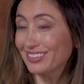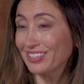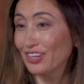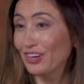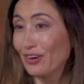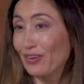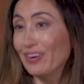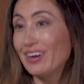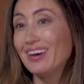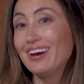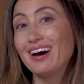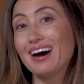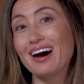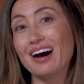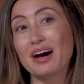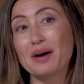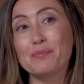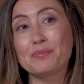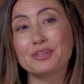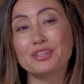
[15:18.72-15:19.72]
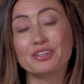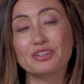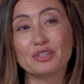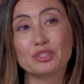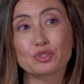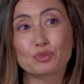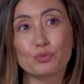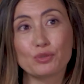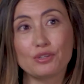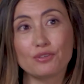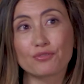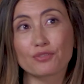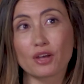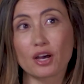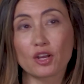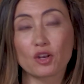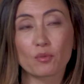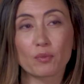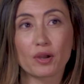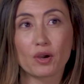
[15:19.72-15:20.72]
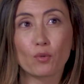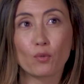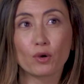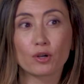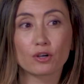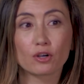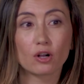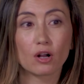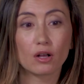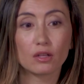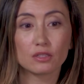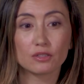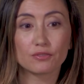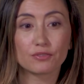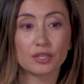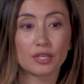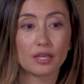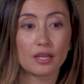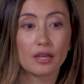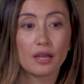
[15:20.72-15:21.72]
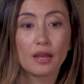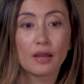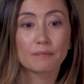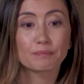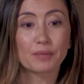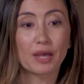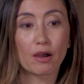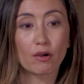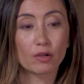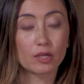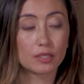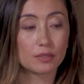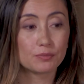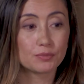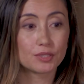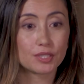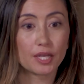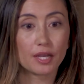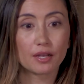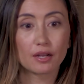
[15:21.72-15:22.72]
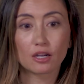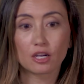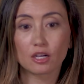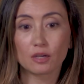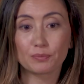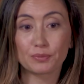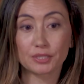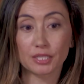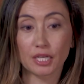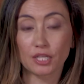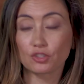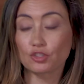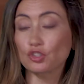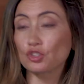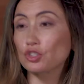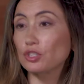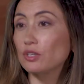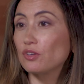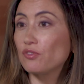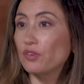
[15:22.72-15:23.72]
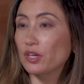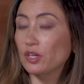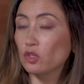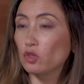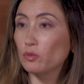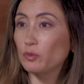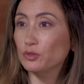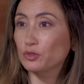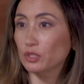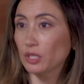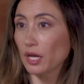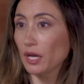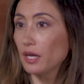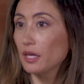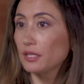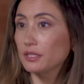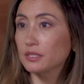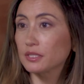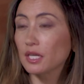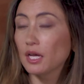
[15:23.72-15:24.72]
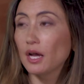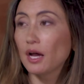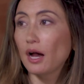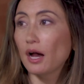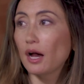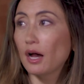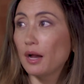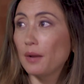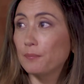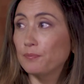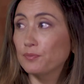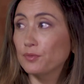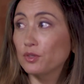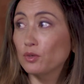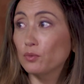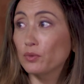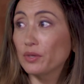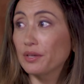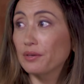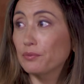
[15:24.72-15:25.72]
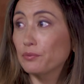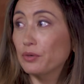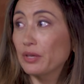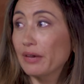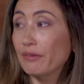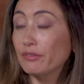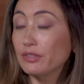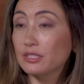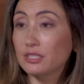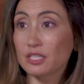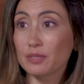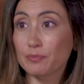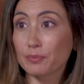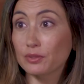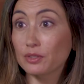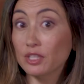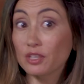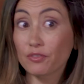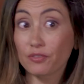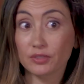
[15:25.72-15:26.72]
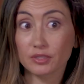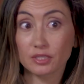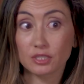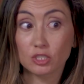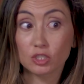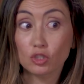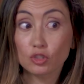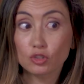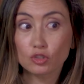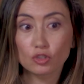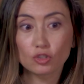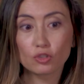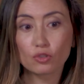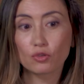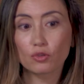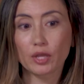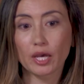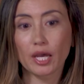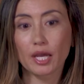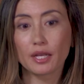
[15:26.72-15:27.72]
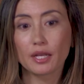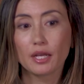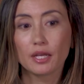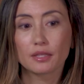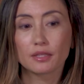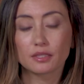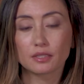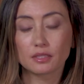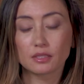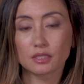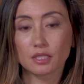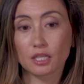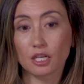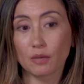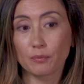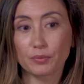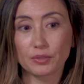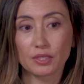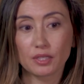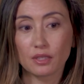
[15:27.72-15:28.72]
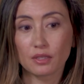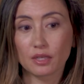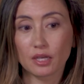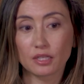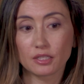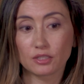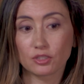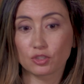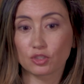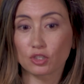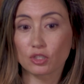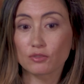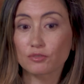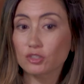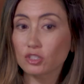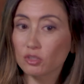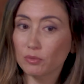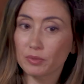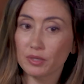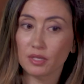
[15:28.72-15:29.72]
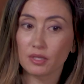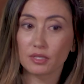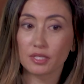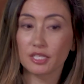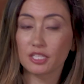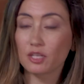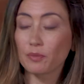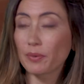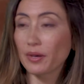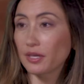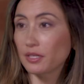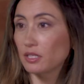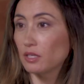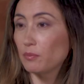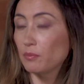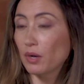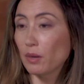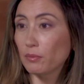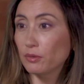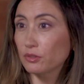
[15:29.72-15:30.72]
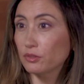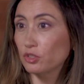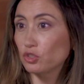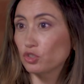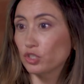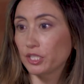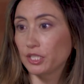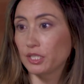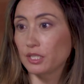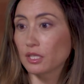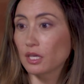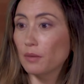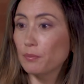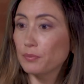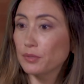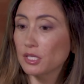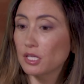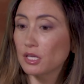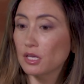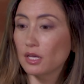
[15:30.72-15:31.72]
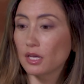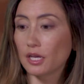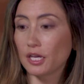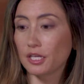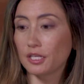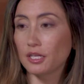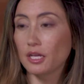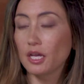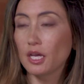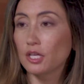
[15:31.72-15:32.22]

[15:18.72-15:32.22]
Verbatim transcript: So, um, you know, as we've thought about what are all of the outcomes that are potentially available to us, um, you know, we, we have a deep belief and still do that this is a company that deserves to be an independent, publicly traded company, and